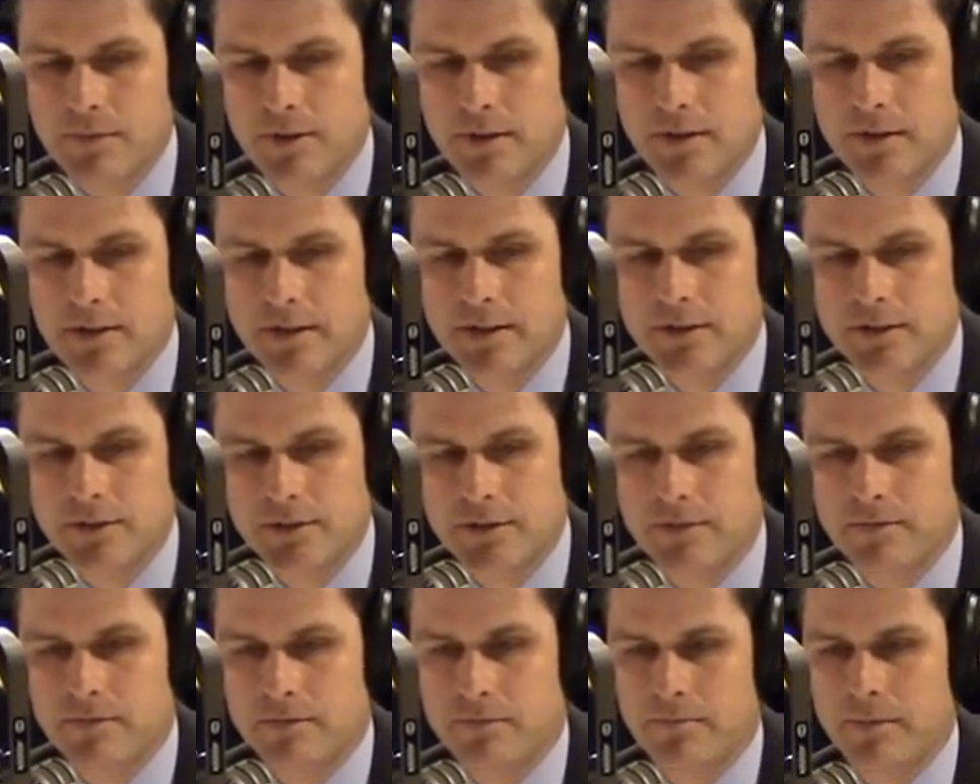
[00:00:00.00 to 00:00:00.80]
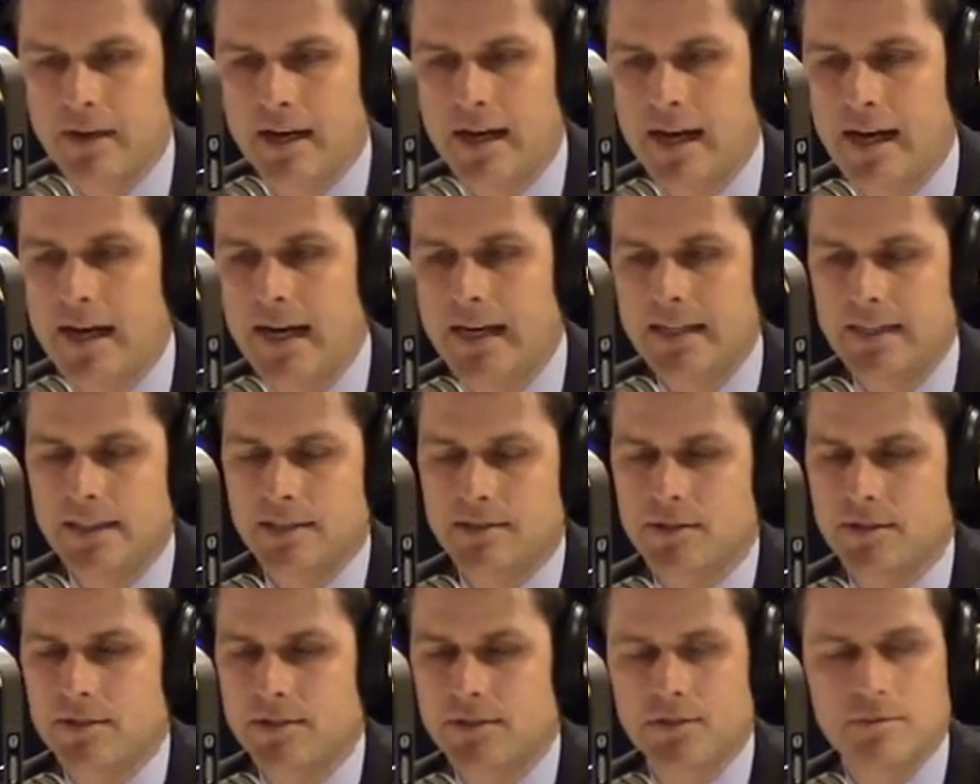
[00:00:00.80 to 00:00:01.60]
But leadership from behind
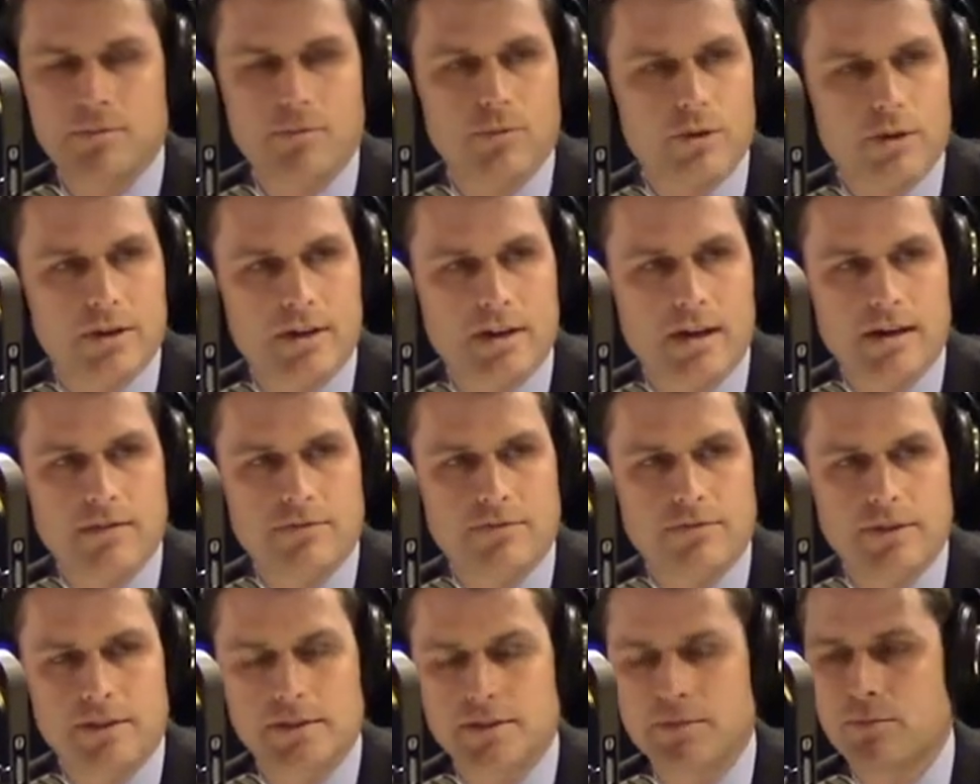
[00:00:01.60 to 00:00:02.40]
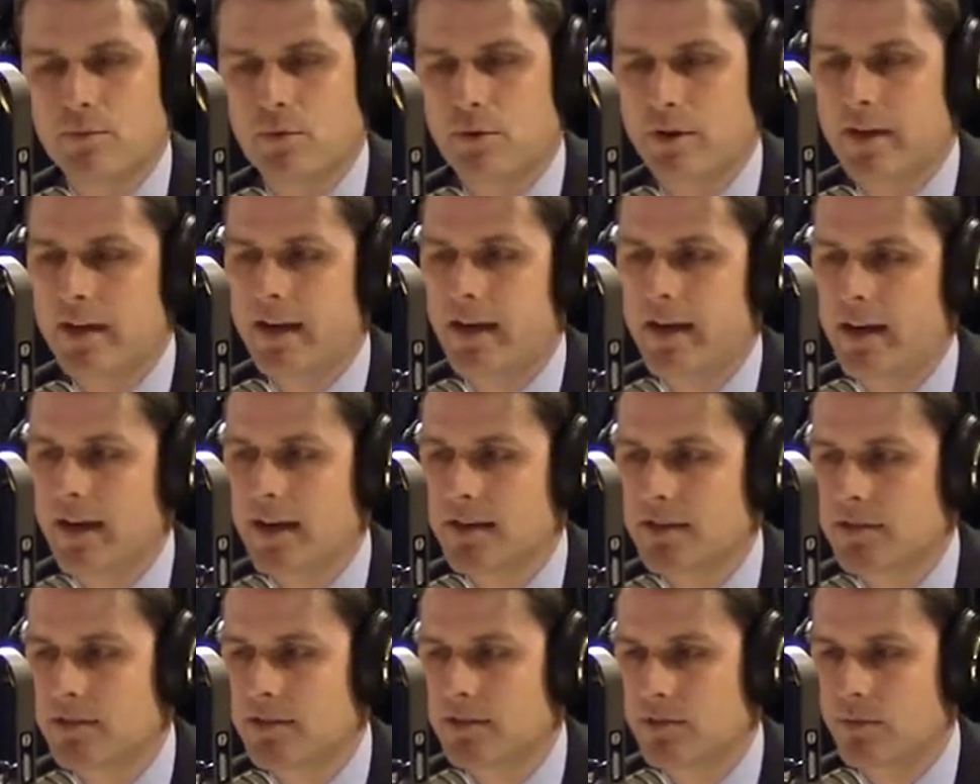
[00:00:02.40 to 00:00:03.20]
gets us to more conflict and more
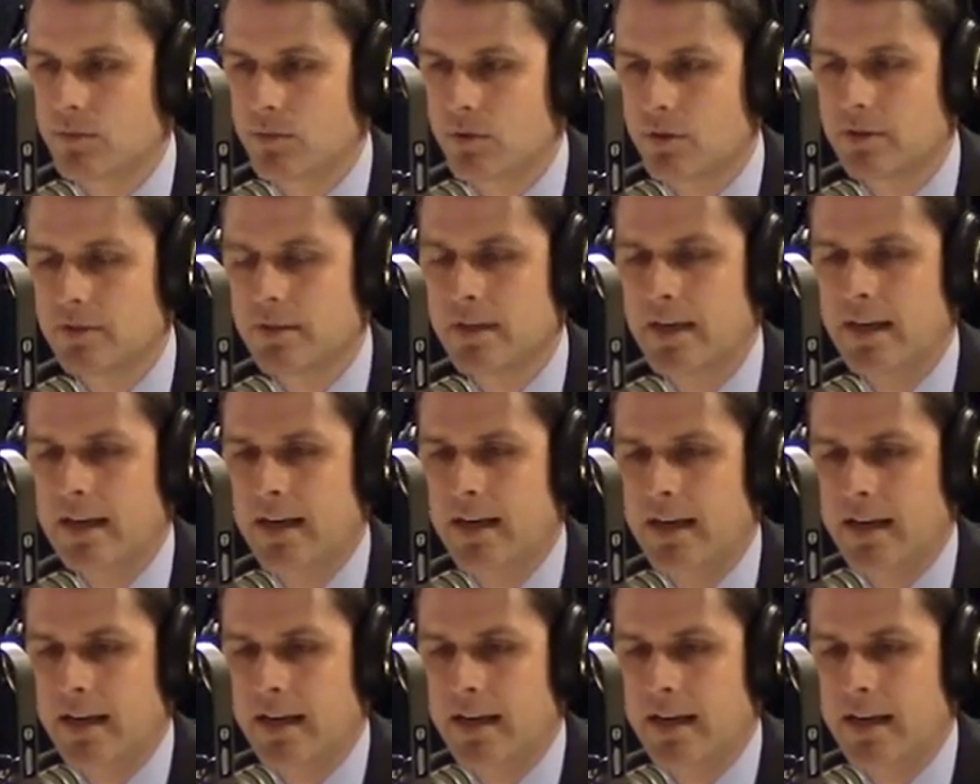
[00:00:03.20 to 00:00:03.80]
chaos in the world.